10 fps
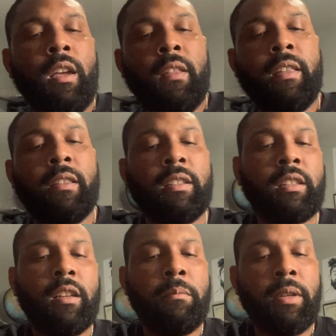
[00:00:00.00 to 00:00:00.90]
Now, this
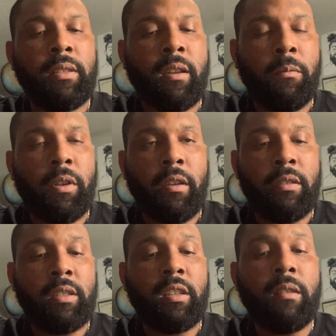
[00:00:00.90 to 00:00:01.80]
could be someone here.
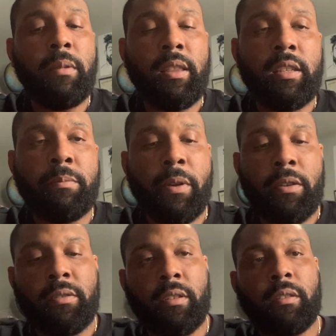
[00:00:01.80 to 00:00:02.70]
This could be this
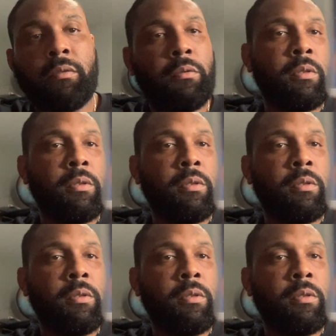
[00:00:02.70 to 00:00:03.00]
person who is